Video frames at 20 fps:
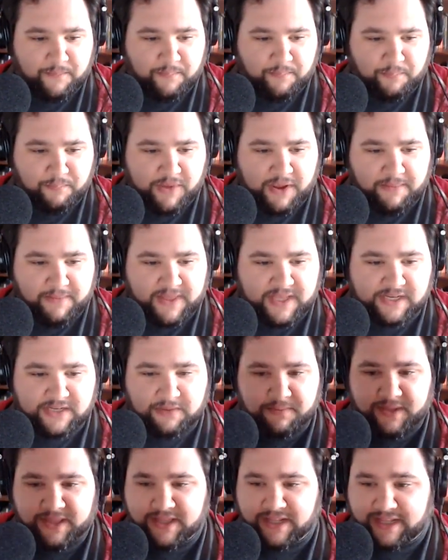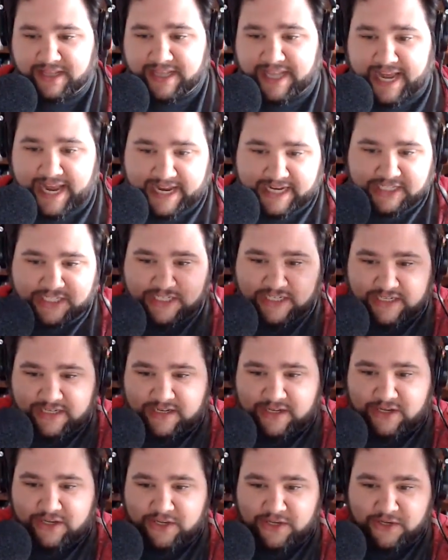maybe this will be the last
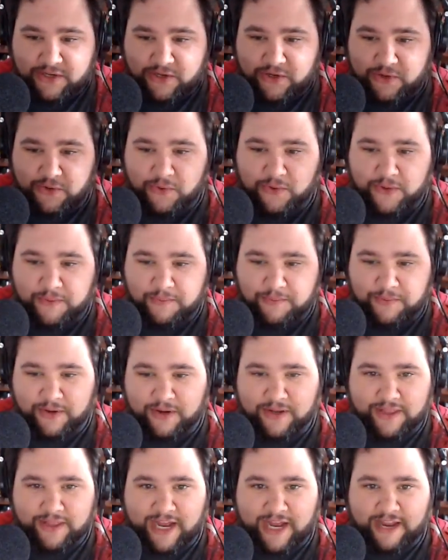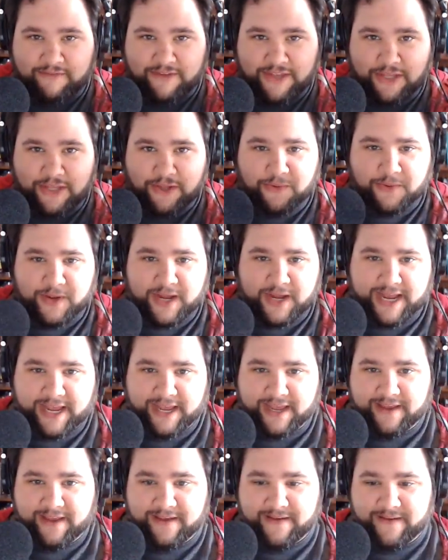Gutenberg Live
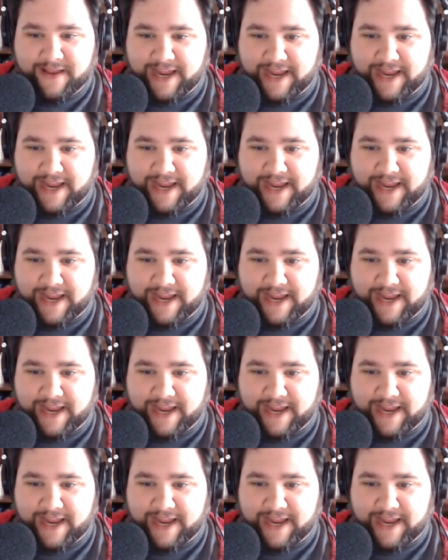QA,